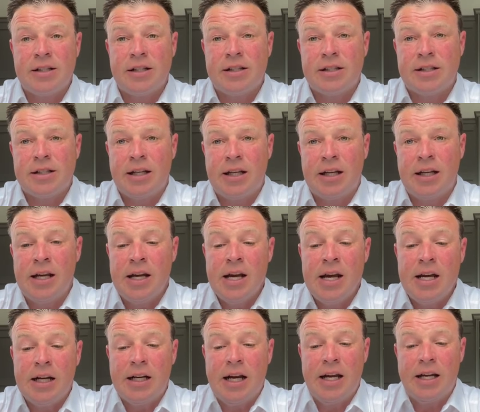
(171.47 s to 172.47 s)
It's the
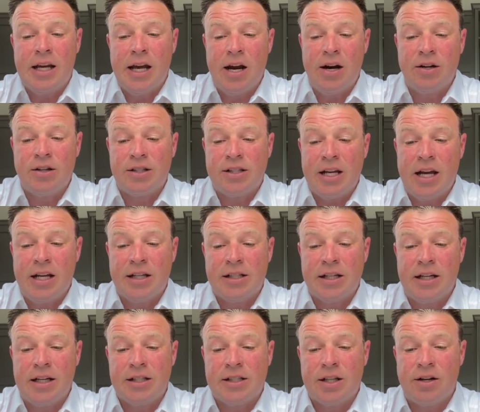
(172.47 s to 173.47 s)
Glencairn Stakes,
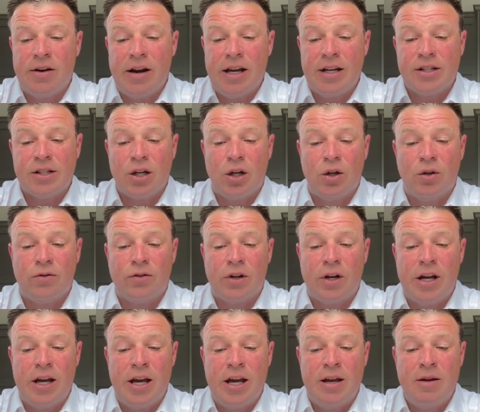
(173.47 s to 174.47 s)
a listed race
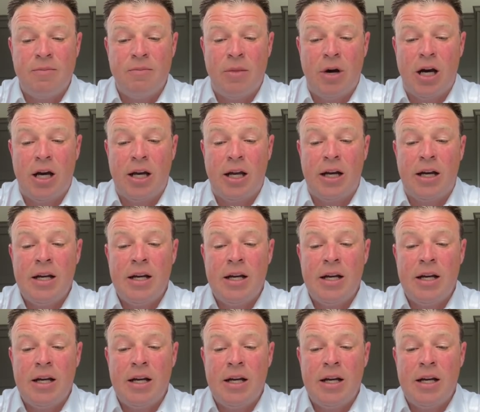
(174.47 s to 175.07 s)
over a mile.